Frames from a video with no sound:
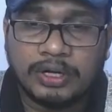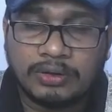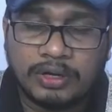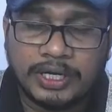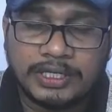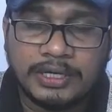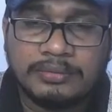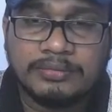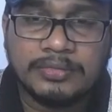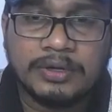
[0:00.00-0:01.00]

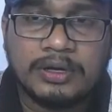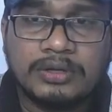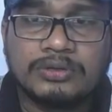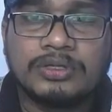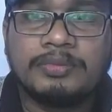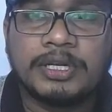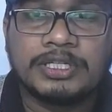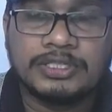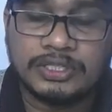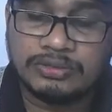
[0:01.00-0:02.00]
connected to the
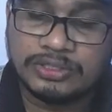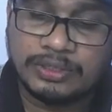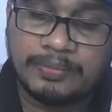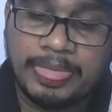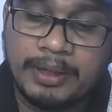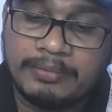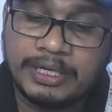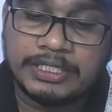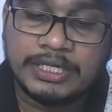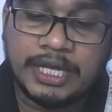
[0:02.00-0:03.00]
present situation,
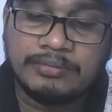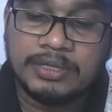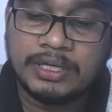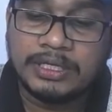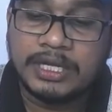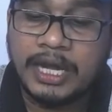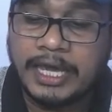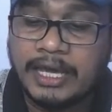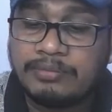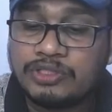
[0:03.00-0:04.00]
present time. Then
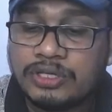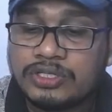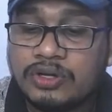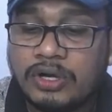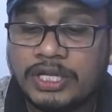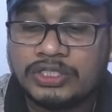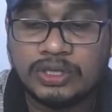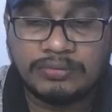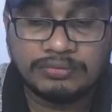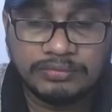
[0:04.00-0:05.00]
I have just got a
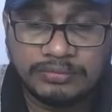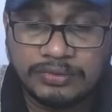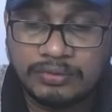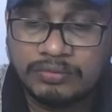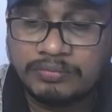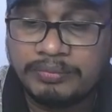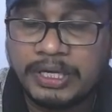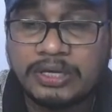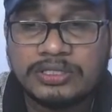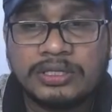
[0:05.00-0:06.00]
job,
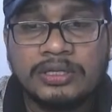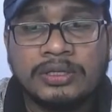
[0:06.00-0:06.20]
because